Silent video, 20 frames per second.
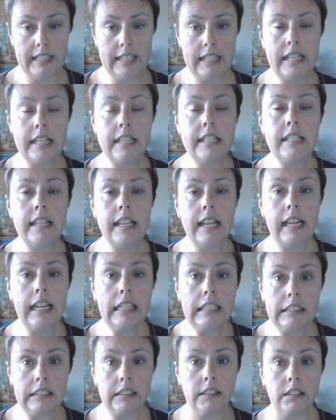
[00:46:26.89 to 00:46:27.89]
my couch
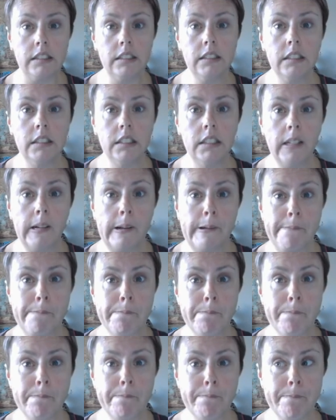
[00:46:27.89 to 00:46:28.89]
is done.
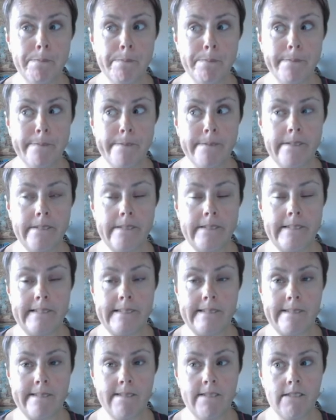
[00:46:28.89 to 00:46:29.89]
It has
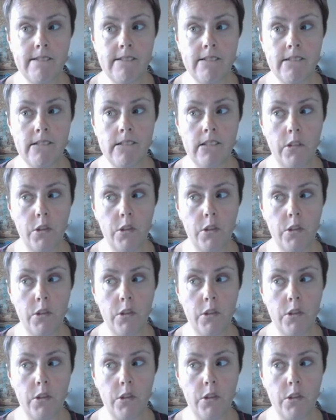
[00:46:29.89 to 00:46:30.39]
eaten